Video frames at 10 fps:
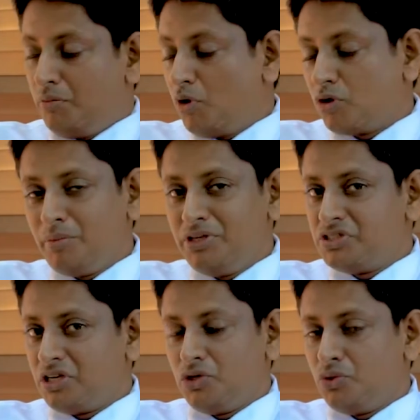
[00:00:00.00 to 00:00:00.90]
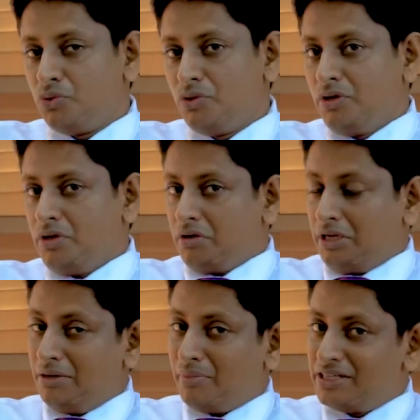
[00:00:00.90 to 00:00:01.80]
hemoglobins are low,
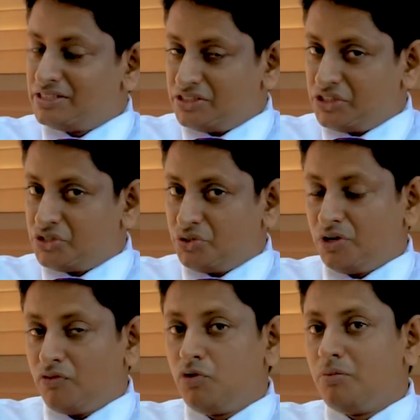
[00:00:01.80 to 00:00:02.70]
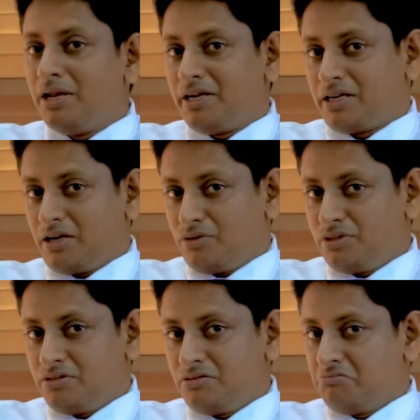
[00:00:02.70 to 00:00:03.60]
he might suggest you a full blood count.
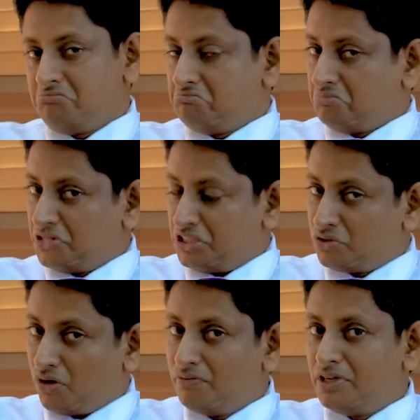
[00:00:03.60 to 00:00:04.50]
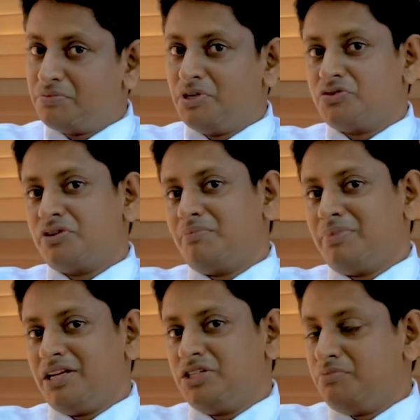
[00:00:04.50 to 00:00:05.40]
It's always best to
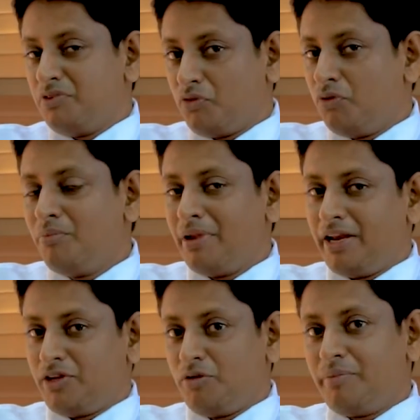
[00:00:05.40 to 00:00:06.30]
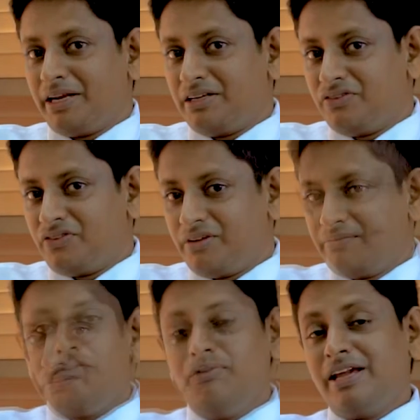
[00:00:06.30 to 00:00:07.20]
replenish before planning a pregnancy.
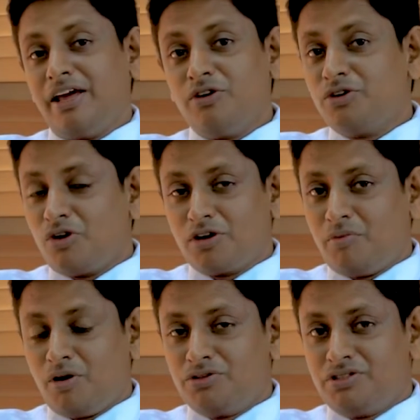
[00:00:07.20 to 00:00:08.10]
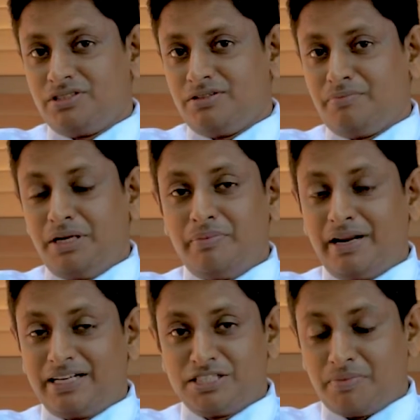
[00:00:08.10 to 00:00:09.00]
We cannot talk about
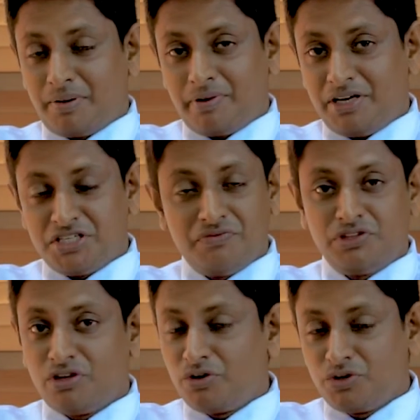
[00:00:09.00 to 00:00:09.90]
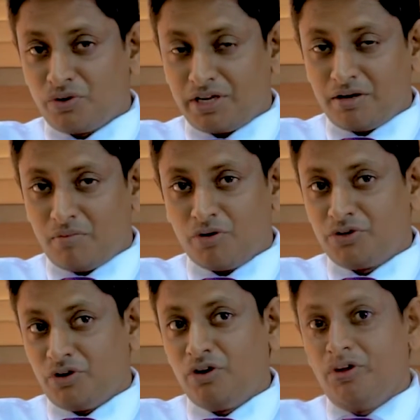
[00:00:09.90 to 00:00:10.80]
pre-pregnancy preparation without talking about
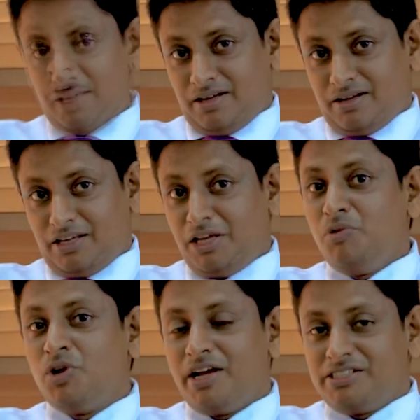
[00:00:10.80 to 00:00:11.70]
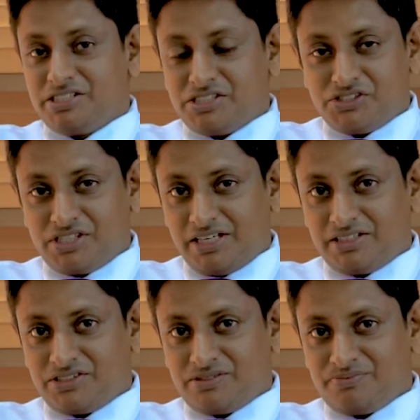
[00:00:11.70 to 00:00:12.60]
your immunization
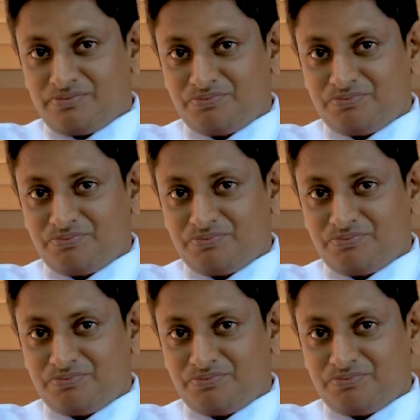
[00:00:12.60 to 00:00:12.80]
status.